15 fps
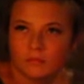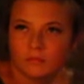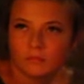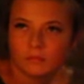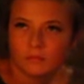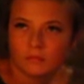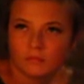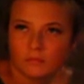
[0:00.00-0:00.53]

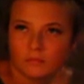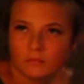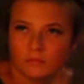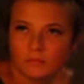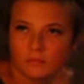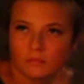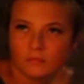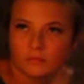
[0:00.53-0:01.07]

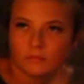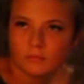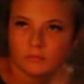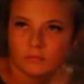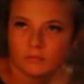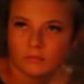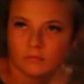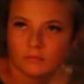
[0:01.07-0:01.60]

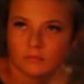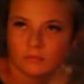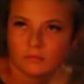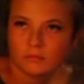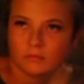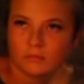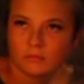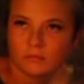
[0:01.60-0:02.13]

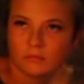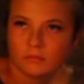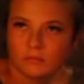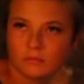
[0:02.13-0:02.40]
(not speaking)